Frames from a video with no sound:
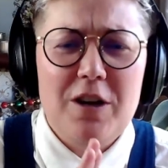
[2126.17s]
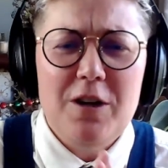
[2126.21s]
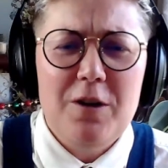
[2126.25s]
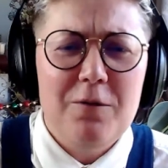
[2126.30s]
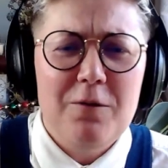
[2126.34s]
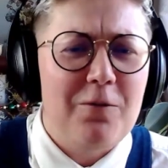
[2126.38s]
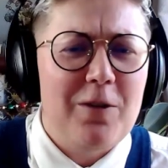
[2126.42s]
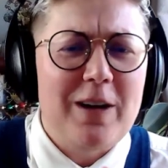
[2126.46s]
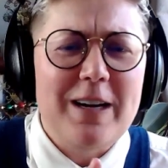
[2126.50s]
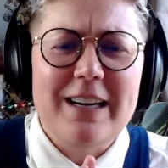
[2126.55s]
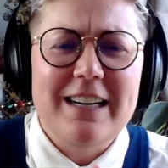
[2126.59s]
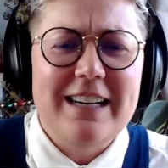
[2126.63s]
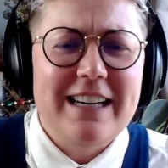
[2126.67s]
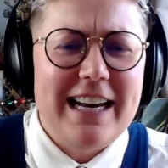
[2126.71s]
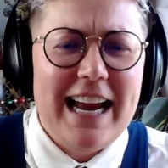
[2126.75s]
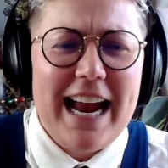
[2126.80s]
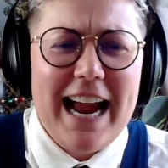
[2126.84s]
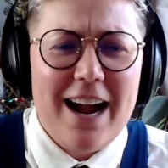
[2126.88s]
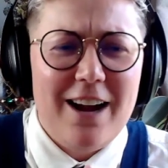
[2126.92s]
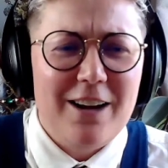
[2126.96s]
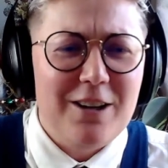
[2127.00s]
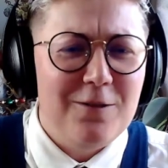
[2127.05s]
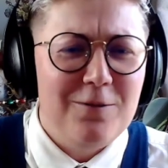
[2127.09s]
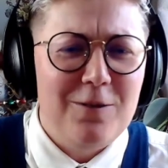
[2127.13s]
You've figured it
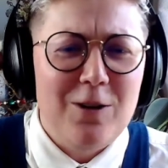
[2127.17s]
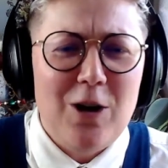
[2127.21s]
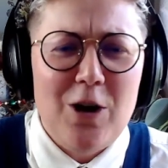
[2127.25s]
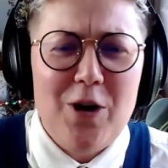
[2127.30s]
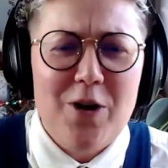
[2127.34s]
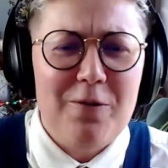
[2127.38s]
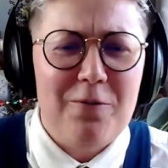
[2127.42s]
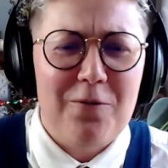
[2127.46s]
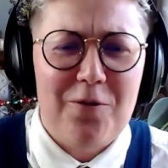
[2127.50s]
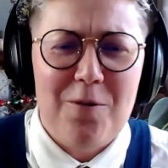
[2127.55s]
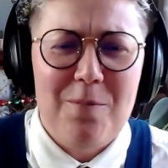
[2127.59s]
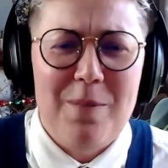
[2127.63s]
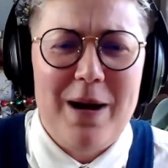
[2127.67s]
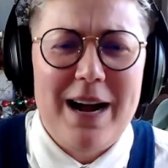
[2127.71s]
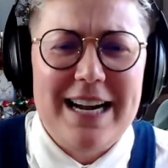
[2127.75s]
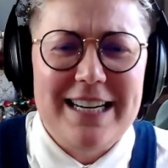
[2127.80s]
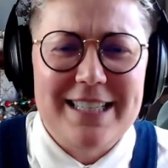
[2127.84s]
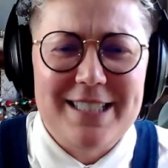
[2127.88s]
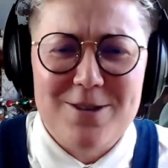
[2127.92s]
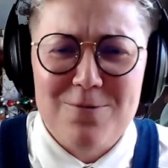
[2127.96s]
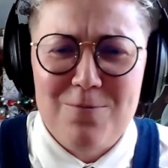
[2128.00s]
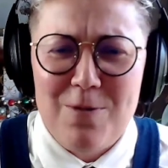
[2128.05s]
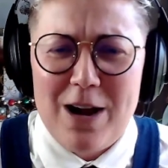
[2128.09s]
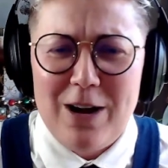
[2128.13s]
out. You've learnt from
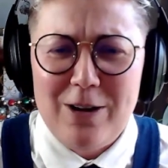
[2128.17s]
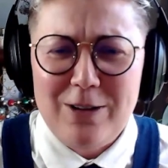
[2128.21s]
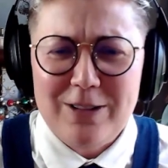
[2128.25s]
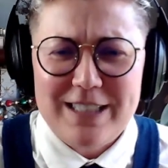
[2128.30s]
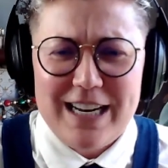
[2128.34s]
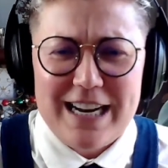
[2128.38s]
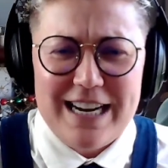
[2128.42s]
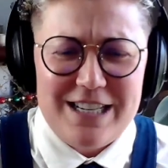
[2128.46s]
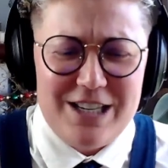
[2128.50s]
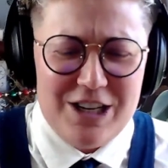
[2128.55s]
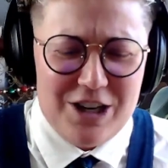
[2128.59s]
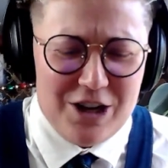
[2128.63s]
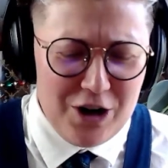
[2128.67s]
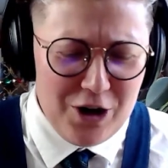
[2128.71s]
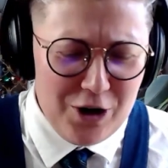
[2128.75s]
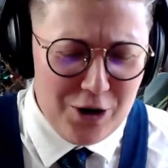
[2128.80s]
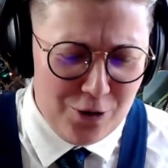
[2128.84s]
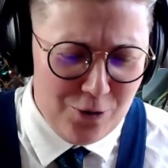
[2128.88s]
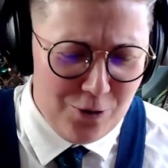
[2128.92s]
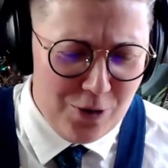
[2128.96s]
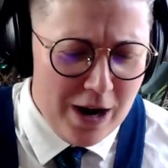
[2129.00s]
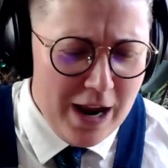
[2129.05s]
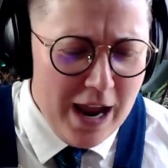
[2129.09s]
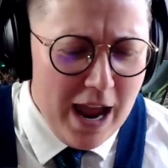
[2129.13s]
us. Well done,
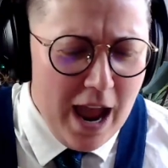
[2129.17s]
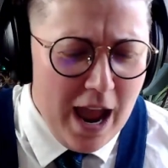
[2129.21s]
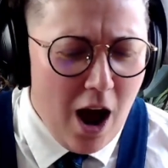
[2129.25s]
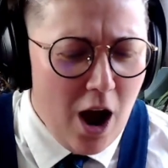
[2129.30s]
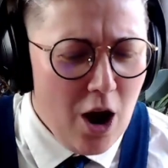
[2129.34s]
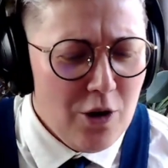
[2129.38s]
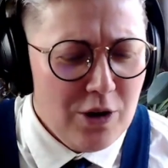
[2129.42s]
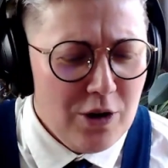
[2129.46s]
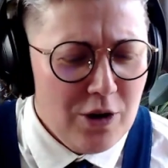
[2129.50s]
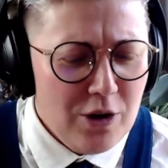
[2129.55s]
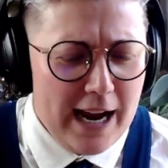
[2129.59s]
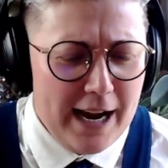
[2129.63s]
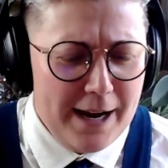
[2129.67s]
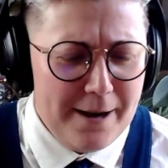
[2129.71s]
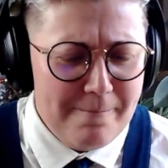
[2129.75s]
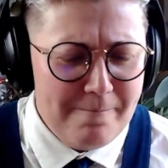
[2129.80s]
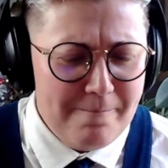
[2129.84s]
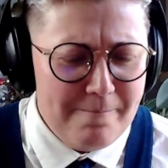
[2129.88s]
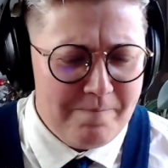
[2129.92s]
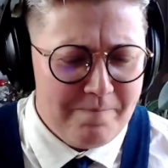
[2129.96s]
you. Okay.